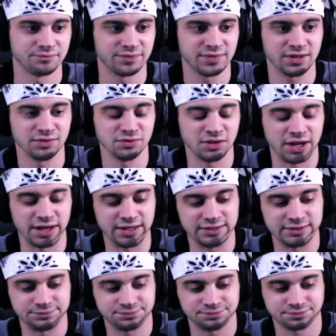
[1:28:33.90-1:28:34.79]
Like,
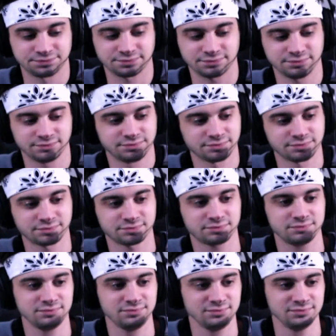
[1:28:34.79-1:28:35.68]

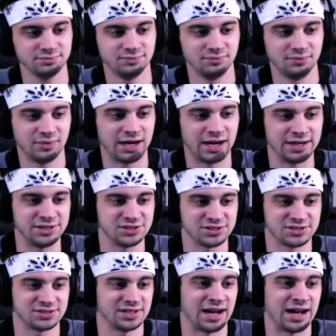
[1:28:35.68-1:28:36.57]
I
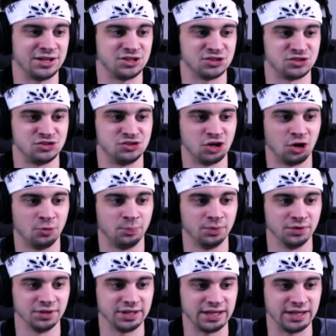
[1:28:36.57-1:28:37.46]
just don't
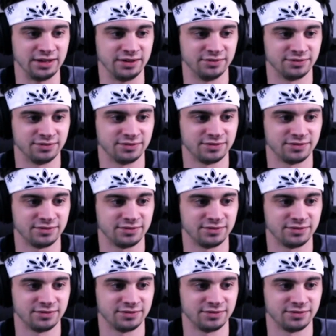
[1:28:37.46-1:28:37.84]
believe.